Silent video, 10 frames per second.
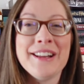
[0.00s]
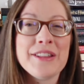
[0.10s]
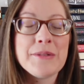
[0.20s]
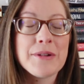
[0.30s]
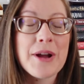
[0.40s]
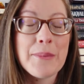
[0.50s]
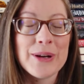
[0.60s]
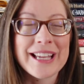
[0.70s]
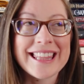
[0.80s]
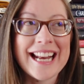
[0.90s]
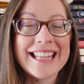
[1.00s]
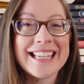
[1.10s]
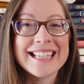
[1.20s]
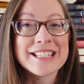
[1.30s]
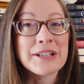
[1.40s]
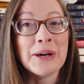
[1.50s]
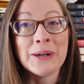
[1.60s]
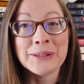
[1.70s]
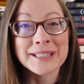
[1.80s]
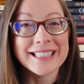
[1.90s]
Another book that I think
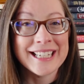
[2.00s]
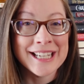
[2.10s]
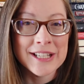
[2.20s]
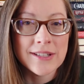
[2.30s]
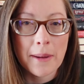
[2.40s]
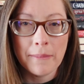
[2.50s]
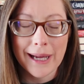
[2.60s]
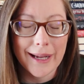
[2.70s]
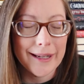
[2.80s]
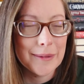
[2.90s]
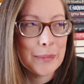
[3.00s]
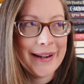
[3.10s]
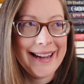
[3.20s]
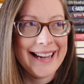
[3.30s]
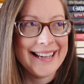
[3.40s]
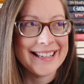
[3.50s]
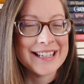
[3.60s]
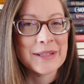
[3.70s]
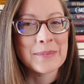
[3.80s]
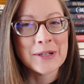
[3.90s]
totally is my brand
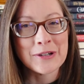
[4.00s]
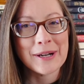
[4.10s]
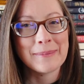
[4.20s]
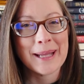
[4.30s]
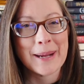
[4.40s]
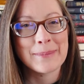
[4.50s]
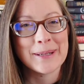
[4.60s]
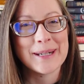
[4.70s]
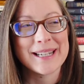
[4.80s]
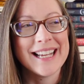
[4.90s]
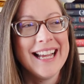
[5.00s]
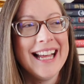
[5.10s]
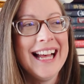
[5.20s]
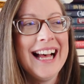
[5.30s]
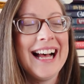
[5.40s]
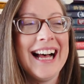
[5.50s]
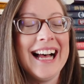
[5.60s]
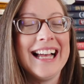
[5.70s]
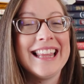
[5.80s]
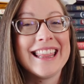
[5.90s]
is Butcher and Blackbird.
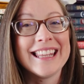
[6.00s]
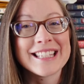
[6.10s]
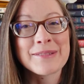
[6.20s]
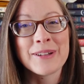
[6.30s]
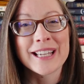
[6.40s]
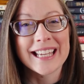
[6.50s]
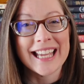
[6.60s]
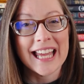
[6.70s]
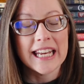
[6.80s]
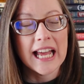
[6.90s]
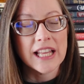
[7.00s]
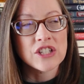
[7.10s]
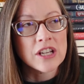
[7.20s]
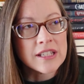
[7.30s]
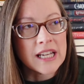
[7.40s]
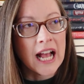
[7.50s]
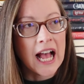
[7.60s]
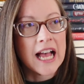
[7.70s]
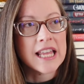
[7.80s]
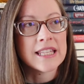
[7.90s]
Uh, this book again just
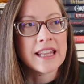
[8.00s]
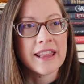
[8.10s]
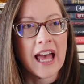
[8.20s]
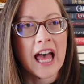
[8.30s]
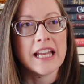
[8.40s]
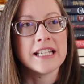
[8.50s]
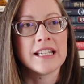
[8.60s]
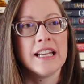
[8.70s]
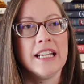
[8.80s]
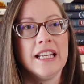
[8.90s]
has that